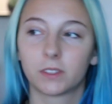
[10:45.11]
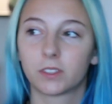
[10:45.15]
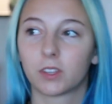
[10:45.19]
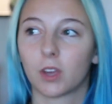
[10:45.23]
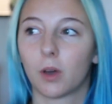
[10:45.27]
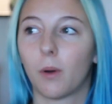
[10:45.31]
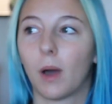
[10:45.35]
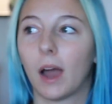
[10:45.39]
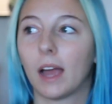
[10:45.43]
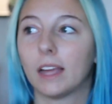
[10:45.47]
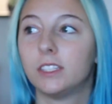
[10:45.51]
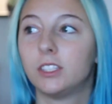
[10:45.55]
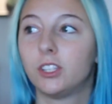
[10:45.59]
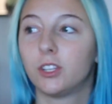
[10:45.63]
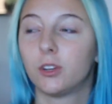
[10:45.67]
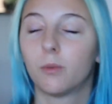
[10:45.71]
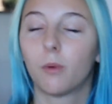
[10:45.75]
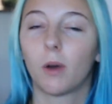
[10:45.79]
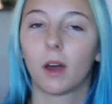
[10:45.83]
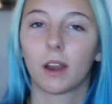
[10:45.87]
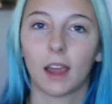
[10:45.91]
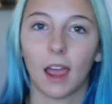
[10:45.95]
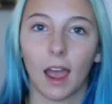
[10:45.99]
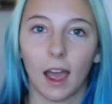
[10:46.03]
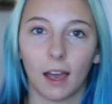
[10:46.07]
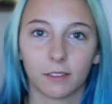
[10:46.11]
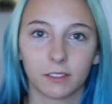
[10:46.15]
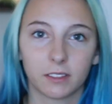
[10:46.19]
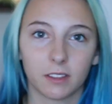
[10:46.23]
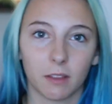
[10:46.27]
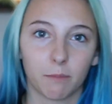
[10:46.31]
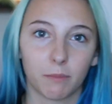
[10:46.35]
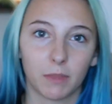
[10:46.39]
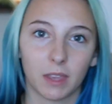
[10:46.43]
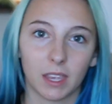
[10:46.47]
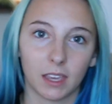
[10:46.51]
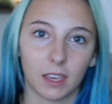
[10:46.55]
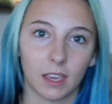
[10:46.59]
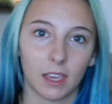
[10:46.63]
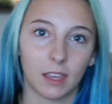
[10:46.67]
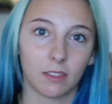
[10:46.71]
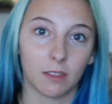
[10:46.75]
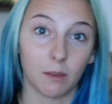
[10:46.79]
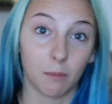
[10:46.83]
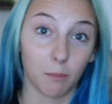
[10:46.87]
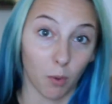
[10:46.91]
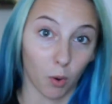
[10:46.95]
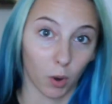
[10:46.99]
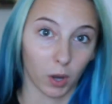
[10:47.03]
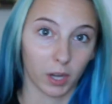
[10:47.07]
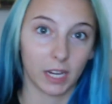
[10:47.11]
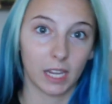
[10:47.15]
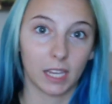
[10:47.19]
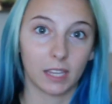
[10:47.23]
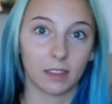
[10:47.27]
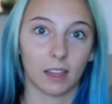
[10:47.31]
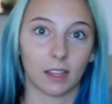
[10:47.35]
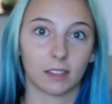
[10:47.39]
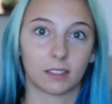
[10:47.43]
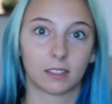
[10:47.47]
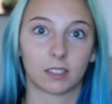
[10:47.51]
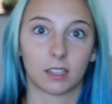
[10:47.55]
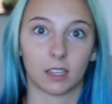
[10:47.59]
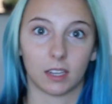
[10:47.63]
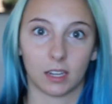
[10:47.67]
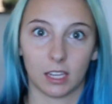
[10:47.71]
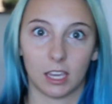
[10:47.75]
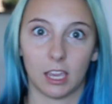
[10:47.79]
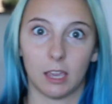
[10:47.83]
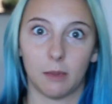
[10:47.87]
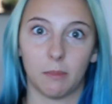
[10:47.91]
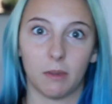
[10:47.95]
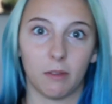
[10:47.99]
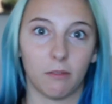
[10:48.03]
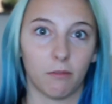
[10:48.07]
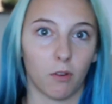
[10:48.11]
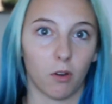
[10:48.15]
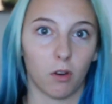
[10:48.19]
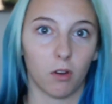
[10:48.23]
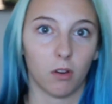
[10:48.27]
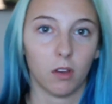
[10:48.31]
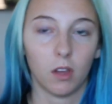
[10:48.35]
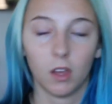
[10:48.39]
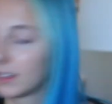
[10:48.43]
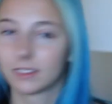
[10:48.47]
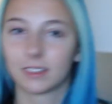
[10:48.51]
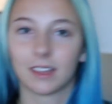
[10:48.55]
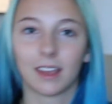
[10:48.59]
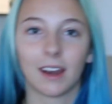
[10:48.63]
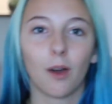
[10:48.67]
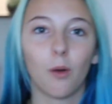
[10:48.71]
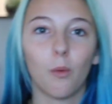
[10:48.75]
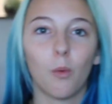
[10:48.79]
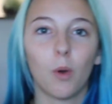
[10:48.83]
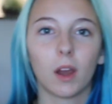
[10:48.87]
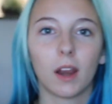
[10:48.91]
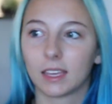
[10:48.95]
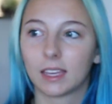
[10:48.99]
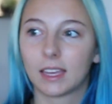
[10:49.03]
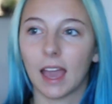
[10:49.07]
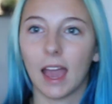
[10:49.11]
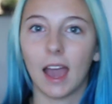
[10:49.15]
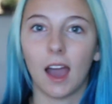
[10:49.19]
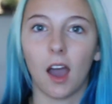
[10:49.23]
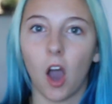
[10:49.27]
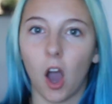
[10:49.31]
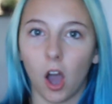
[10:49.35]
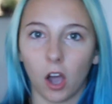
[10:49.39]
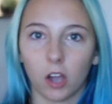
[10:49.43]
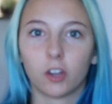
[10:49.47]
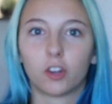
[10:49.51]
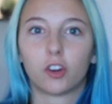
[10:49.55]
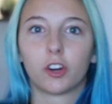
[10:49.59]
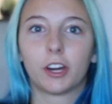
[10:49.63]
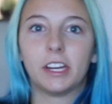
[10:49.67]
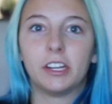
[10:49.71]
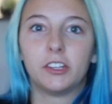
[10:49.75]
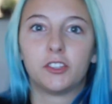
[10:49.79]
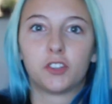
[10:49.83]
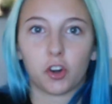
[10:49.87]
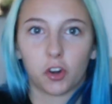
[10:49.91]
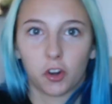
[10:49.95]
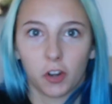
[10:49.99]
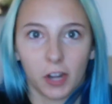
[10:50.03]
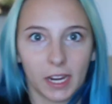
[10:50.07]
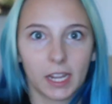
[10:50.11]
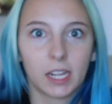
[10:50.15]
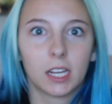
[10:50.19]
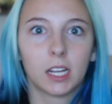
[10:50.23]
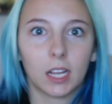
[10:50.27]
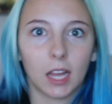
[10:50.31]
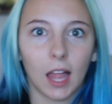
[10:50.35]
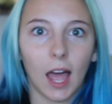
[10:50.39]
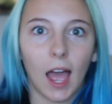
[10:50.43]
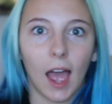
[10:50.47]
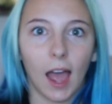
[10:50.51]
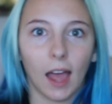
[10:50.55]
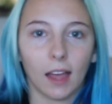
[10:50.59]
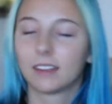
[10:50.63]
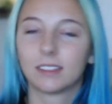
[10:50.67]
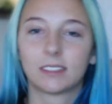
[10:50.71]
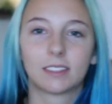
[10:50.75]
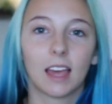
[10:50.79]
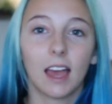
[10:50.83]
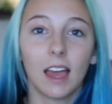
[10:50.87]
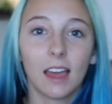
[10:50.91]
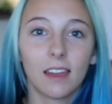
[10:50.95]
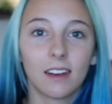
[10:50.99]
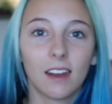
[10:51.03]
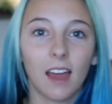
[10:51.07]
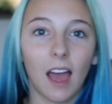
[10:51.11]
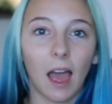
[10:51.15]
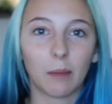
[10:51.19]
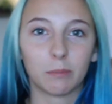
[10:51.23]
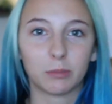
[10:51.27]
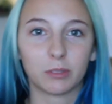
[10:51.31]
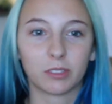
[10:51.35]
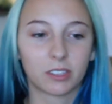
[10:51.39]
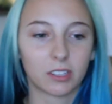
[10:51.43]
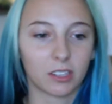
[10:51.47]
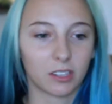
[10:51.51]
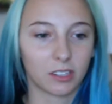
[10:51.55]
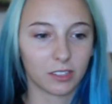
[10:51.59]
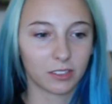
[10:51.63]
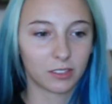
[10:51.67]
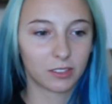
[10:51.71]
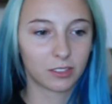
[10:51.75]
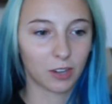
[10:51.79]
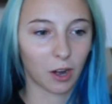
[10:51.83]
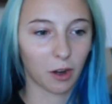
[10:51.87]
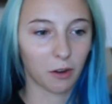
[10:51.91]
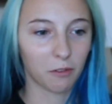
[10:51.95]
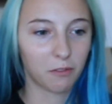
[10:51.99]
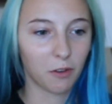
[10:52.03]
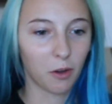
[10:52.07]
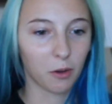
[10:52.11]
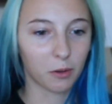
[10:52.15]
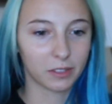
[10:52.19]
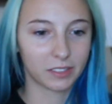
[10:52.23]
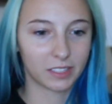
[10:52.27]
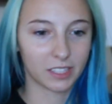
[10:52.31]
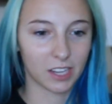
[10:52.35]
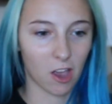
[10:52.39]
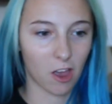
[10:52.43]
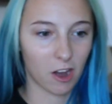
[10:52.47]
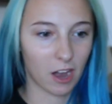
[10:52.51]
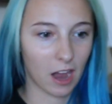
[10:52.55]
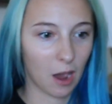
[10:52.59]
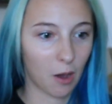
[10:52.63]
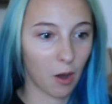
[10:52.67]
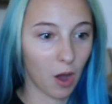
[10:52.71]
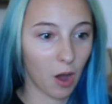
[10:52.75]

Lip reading: So I do wanna have something in the morning that's gonna keep me full, because I don't wanna get hungry during class, because then I'm just gonna start focusing on how